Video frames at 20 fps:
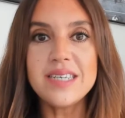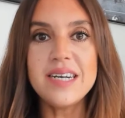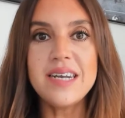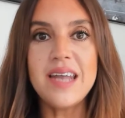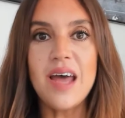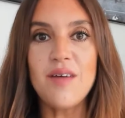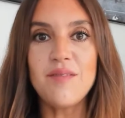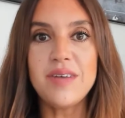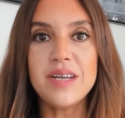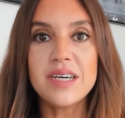in
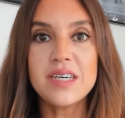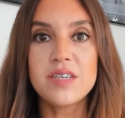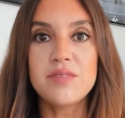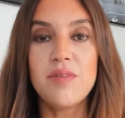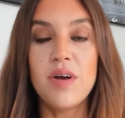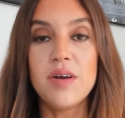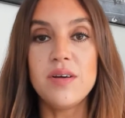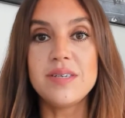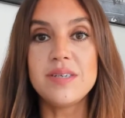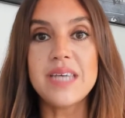Netflix
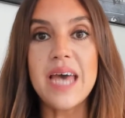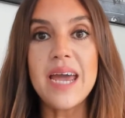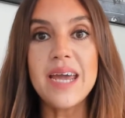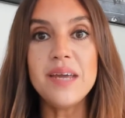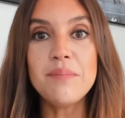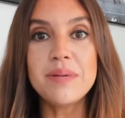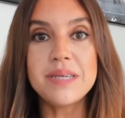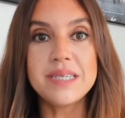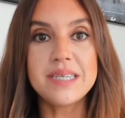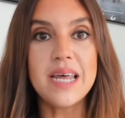rose
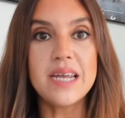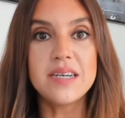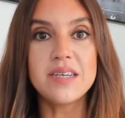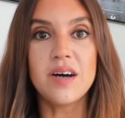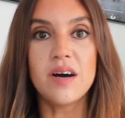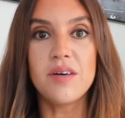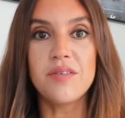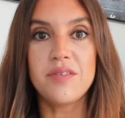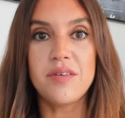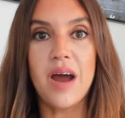8%
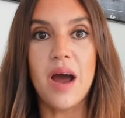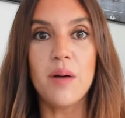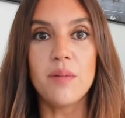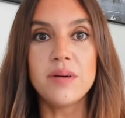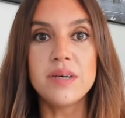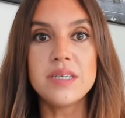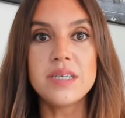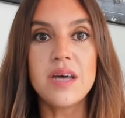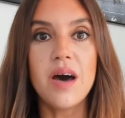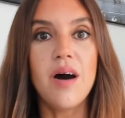after
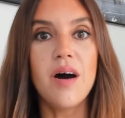hours